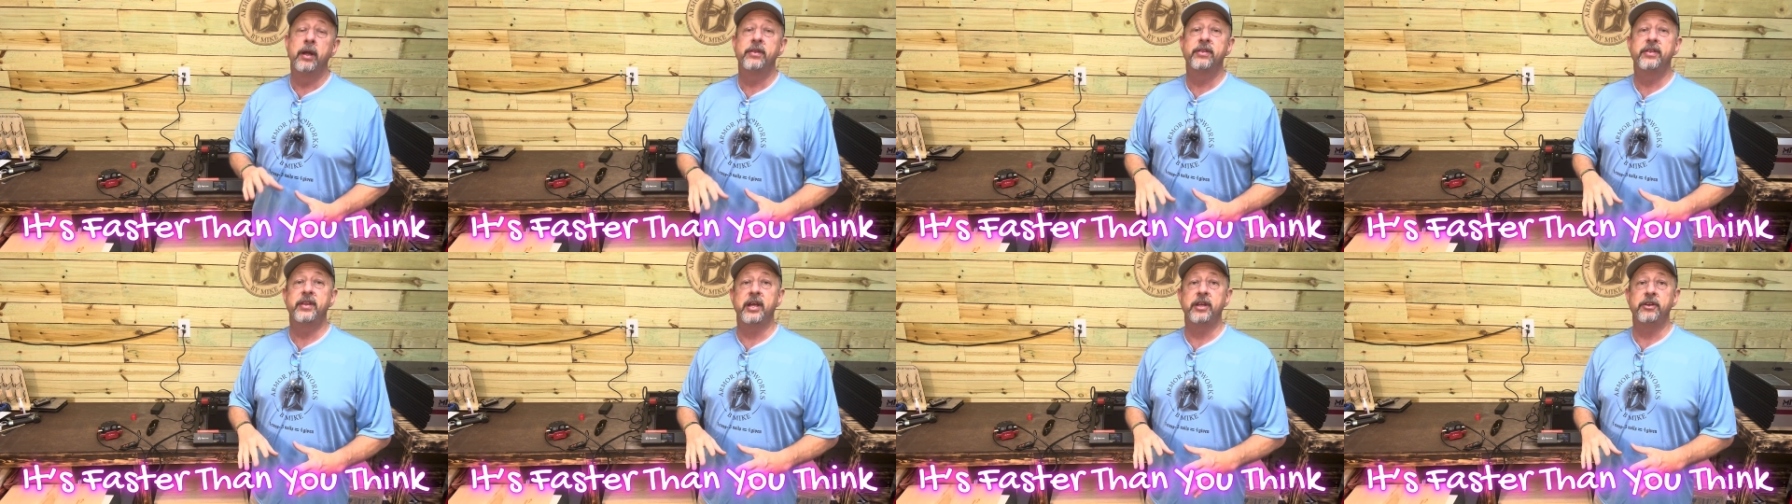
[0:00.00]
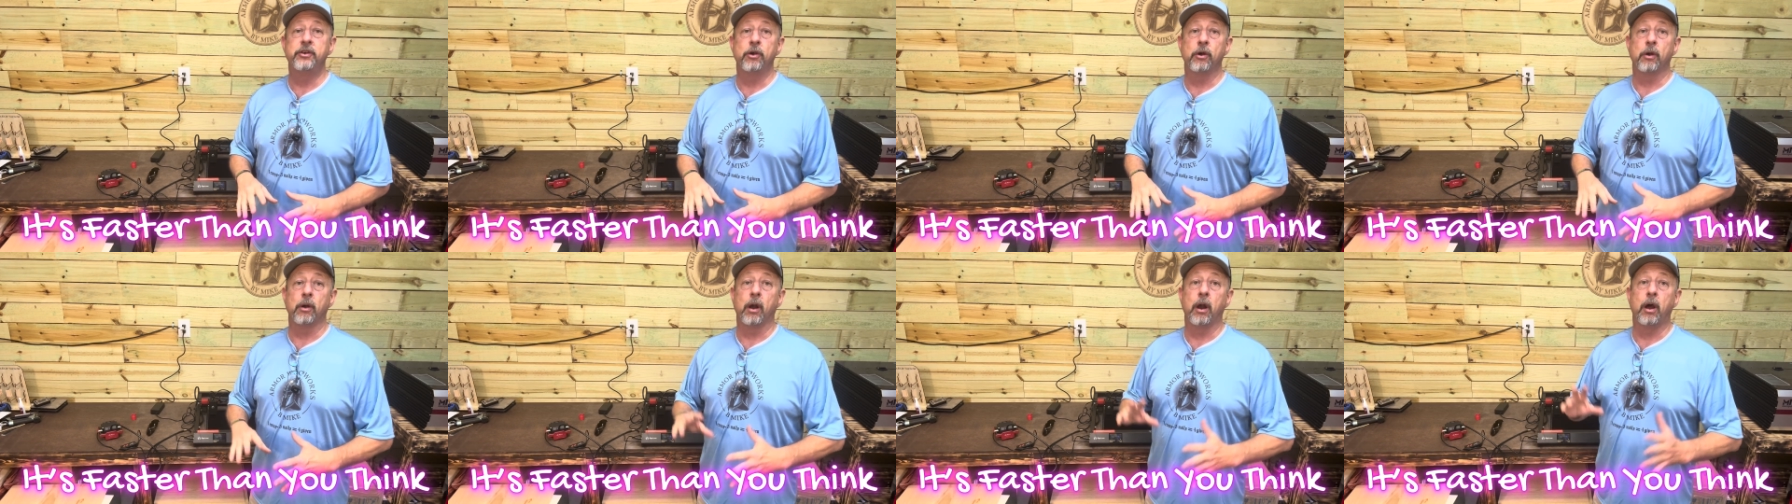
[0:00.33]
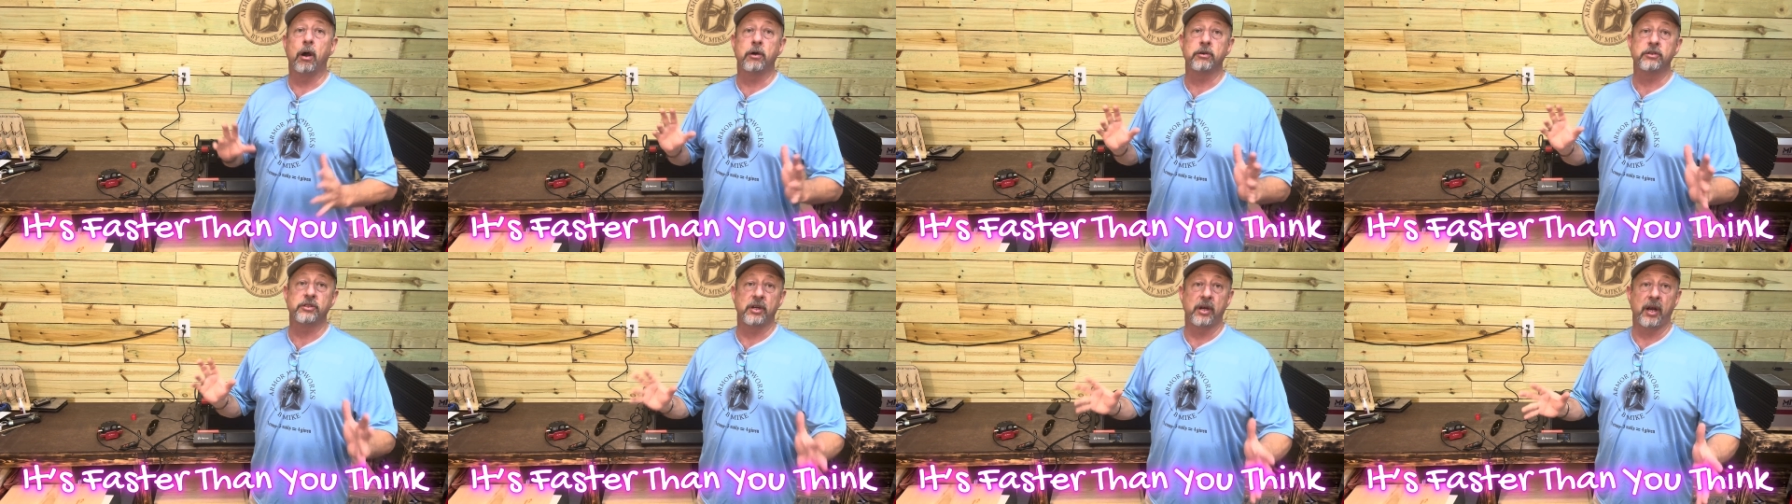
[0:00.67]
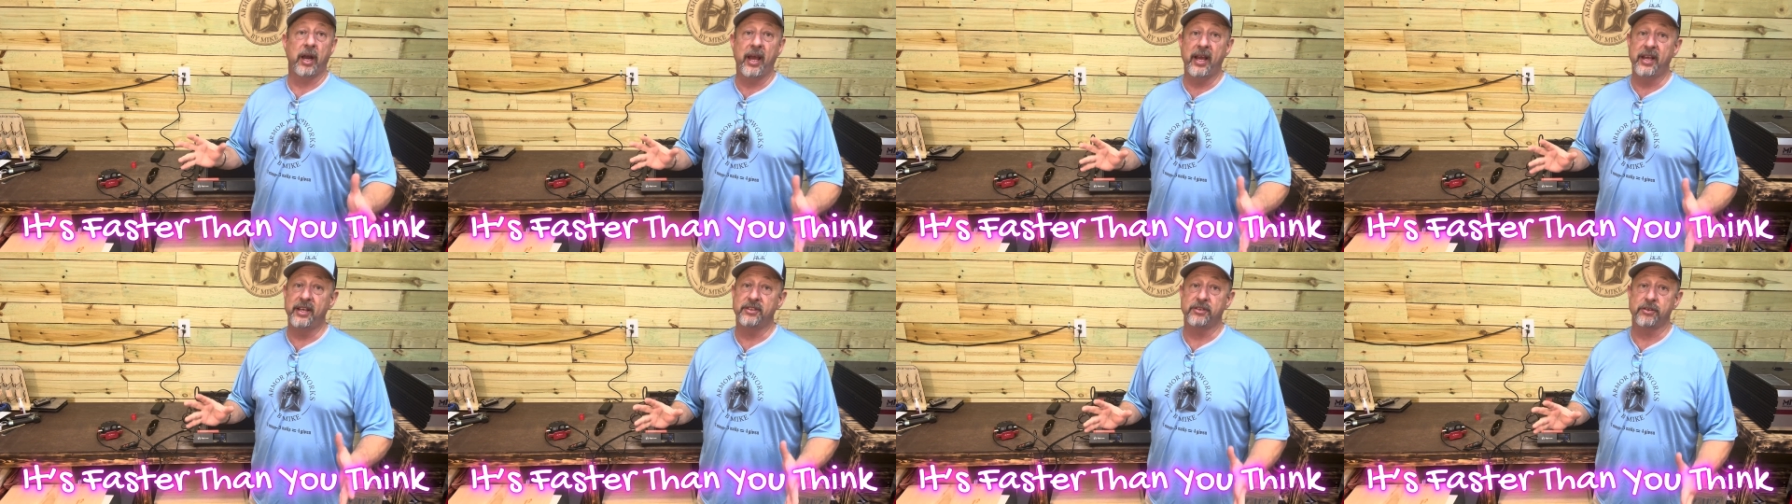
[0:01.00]
than your larger
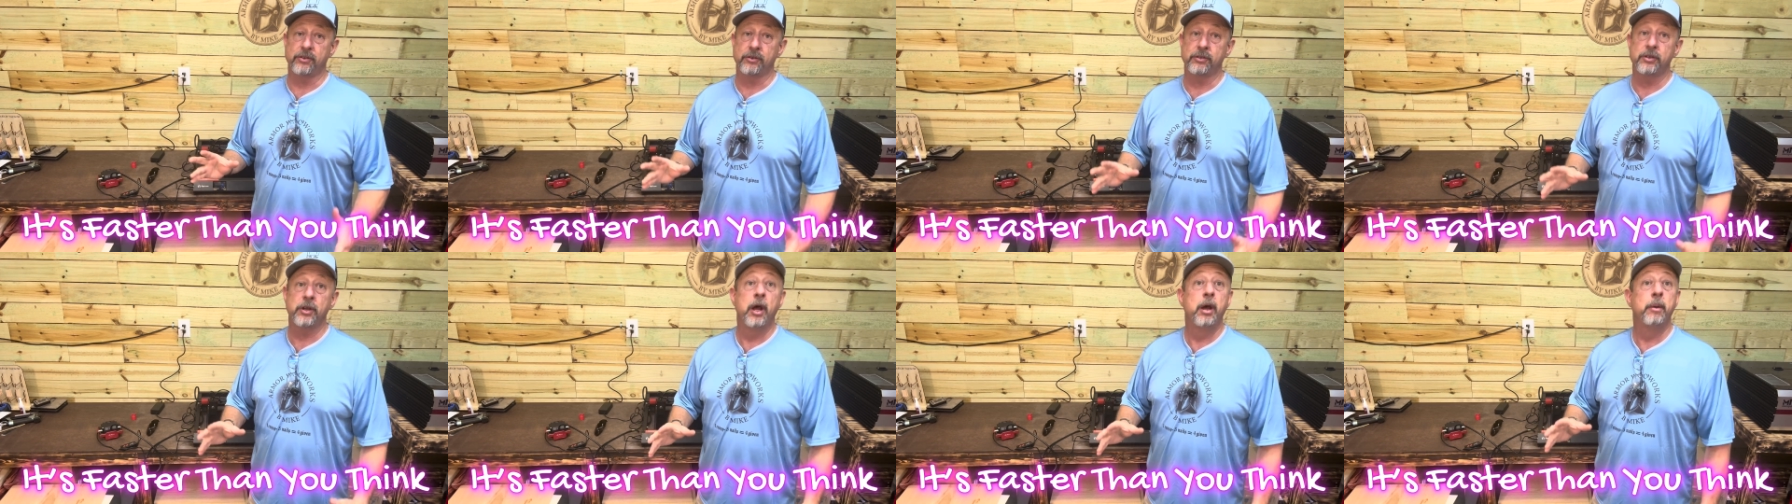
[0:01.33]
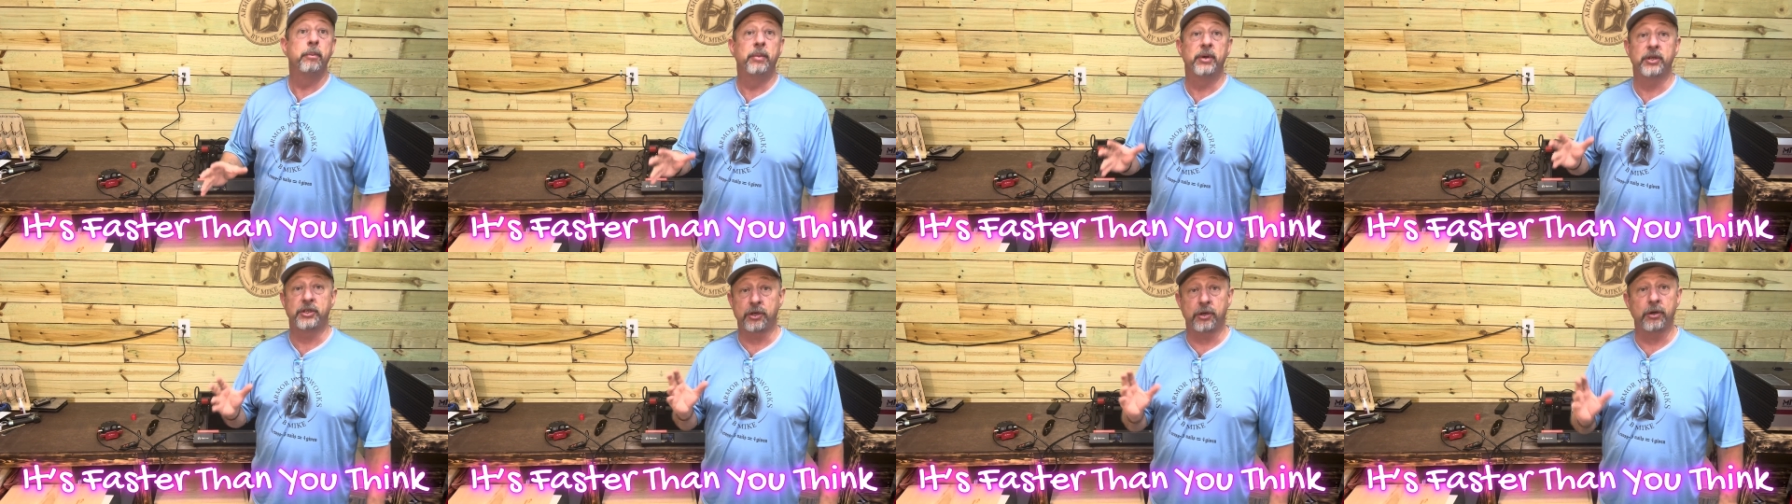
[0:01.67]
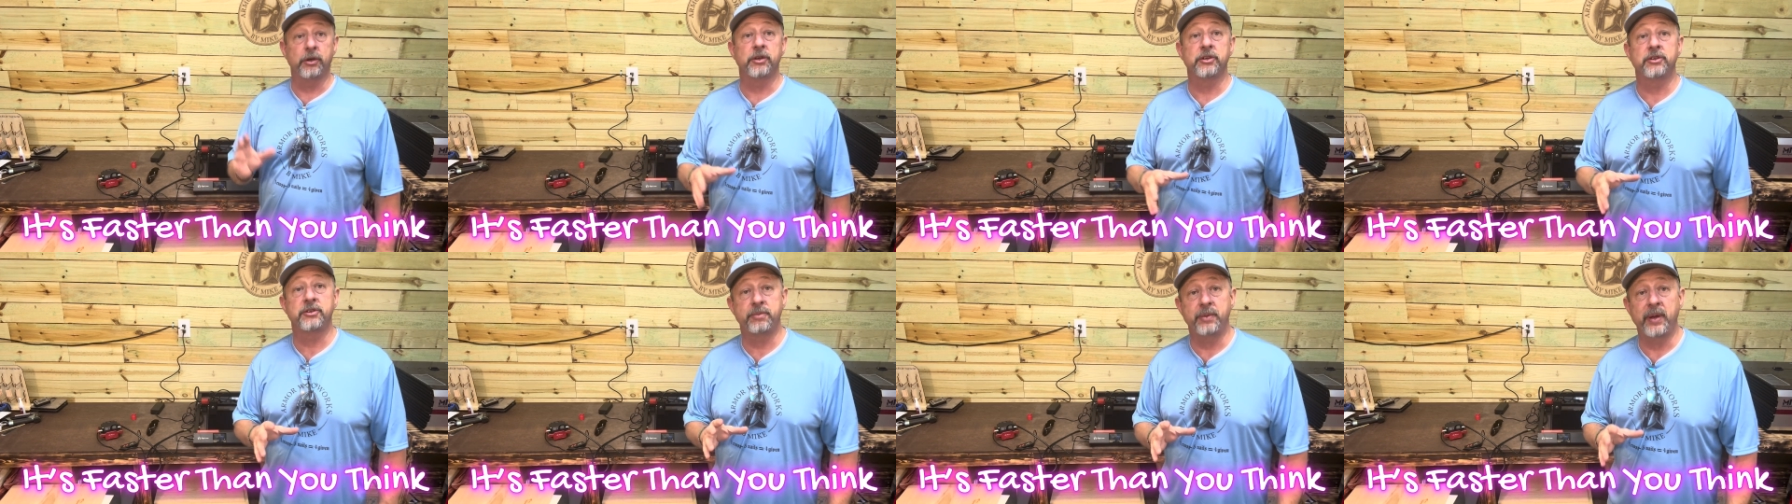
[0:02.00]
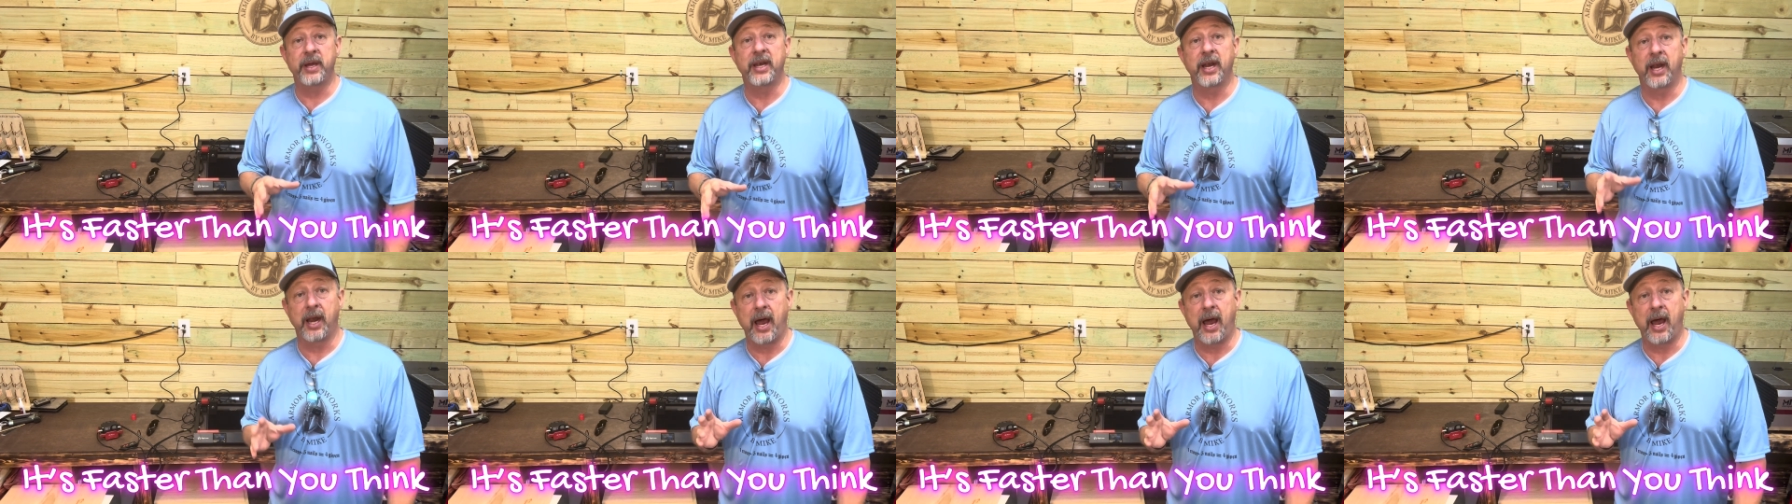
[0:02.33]
lasers, but you're going to spend a